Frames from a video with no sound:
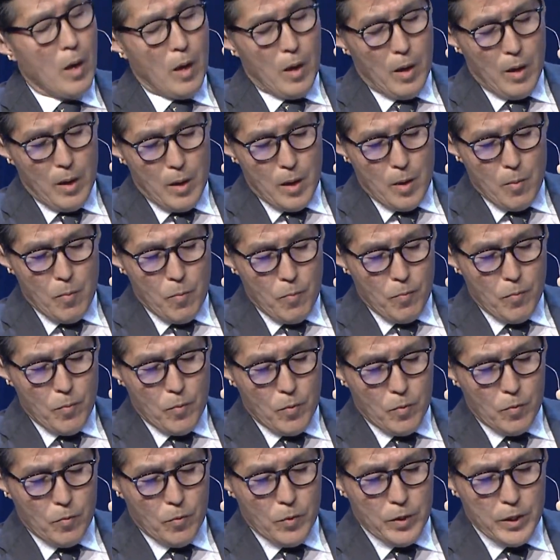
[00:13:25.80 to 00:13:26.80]

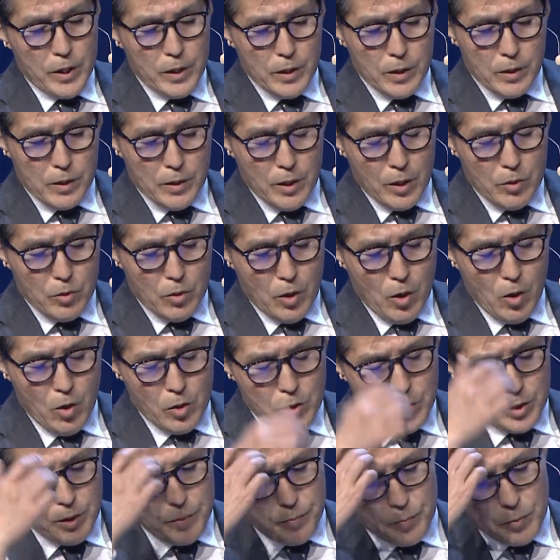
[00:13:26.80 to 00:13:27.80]
For
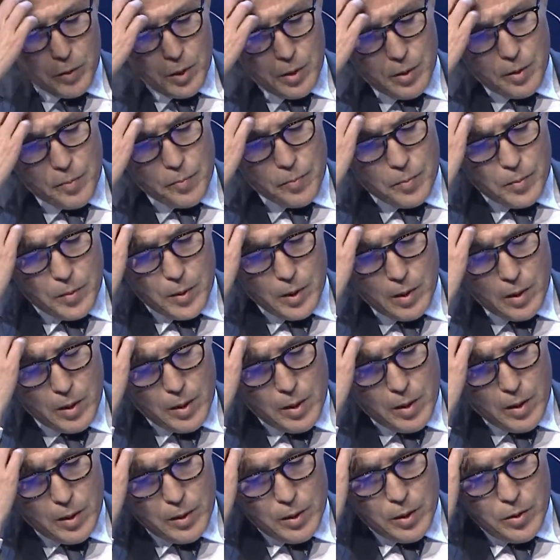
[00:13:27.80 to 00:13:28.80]
technology,
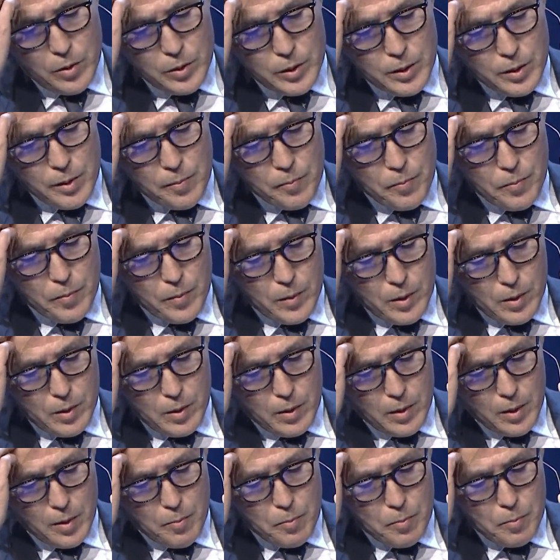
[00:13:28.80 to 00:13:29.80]
there's a
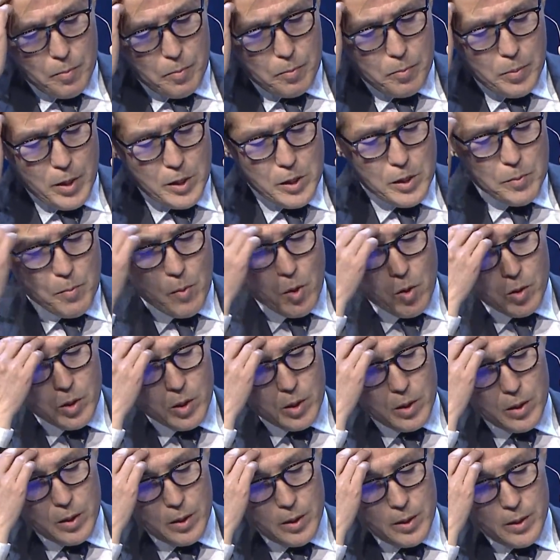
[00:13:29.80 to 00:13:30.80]
benchmark
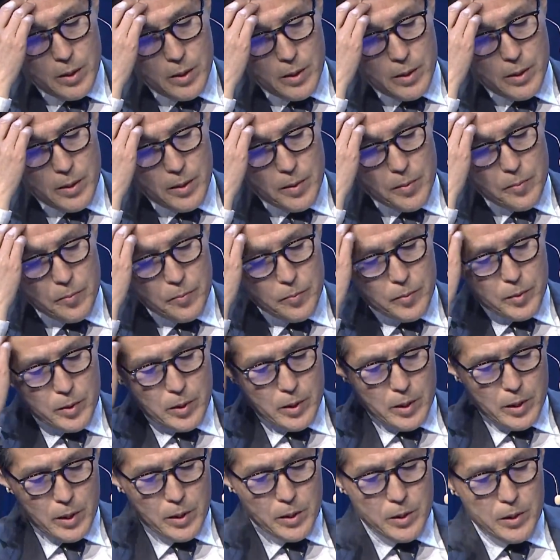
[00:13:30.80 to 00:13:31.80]

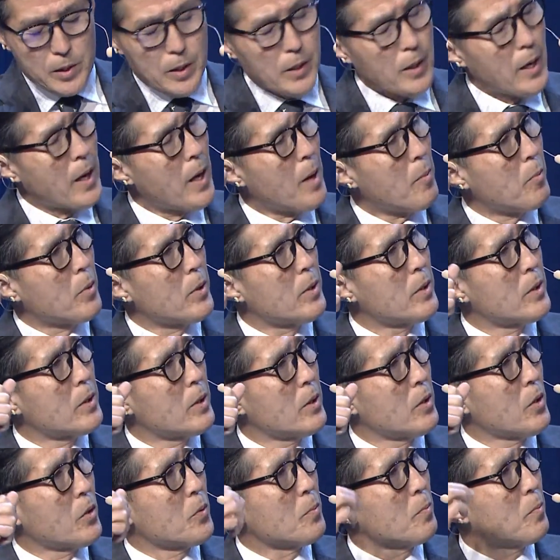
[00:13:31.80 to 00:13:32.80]
incident
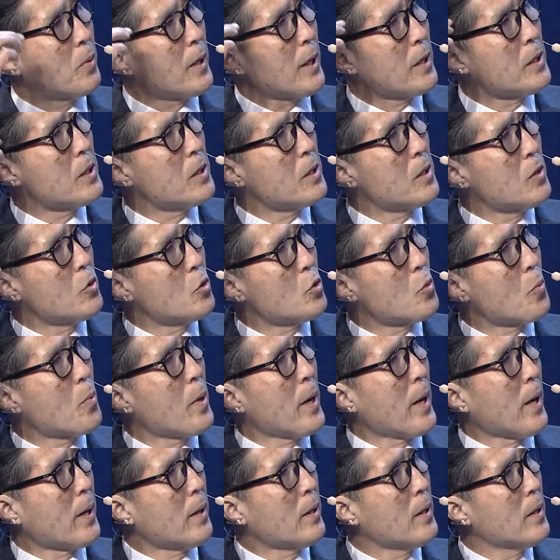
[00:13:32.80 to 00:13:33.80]
taking place in
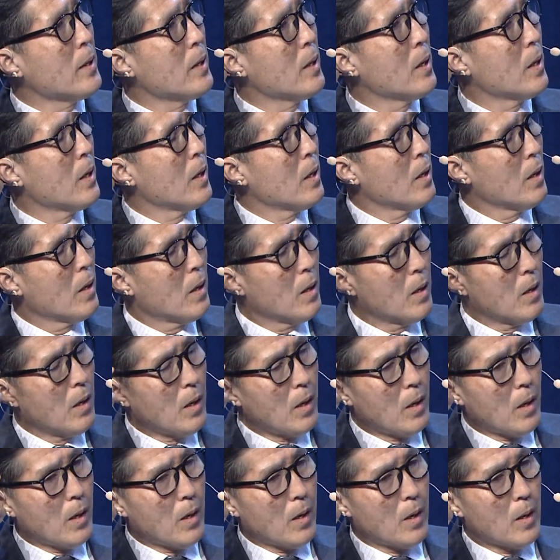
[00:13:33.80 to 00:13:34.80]
Japan.
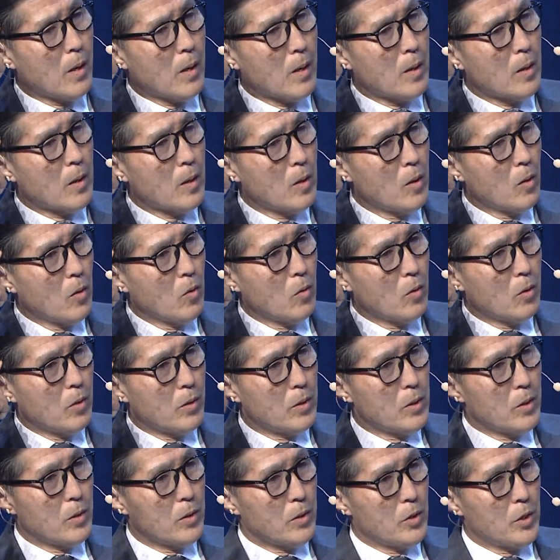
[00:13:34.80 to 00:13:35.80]

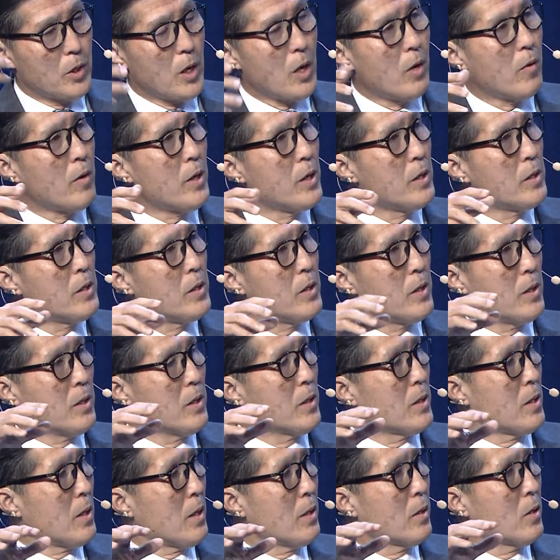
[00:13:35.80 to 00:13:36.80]
JRA
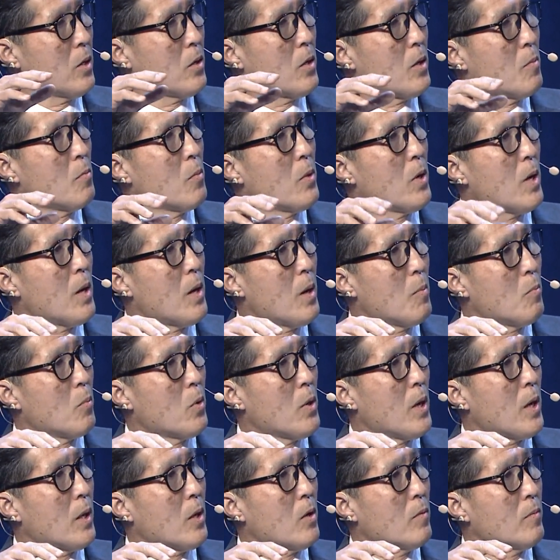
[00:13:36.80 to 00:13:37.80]
is under the
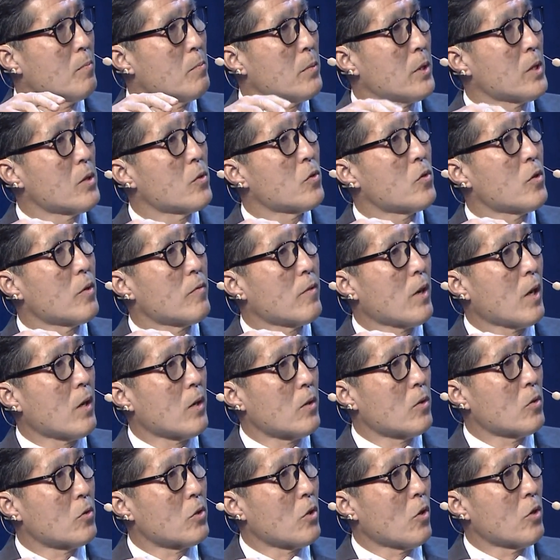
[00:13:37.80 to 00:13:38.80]
umbrella of the Ministry of
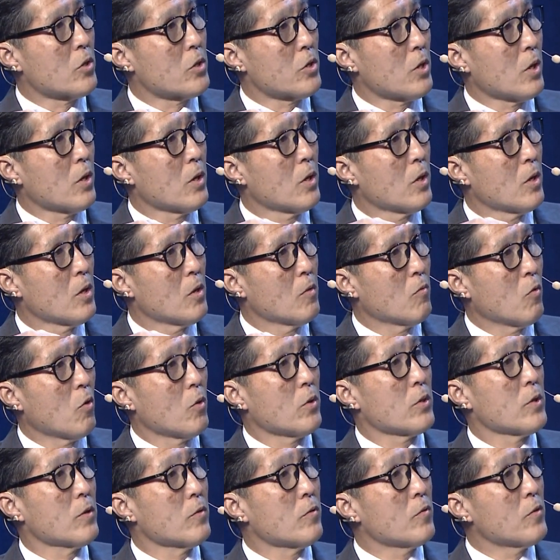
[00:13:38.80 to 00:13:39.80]
Agriculture,
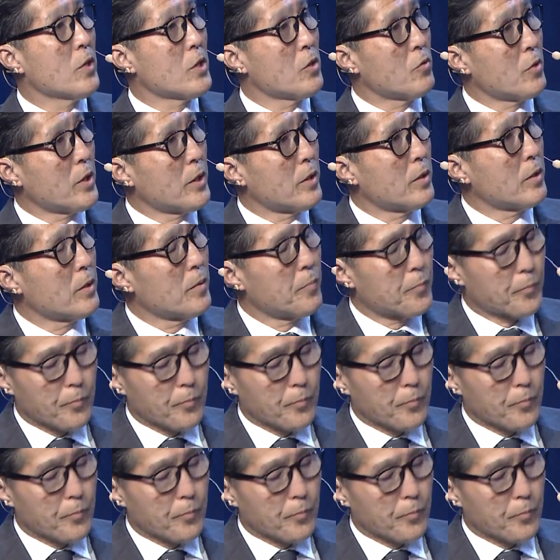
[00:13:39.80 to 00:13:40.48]
Forest and Fisheries.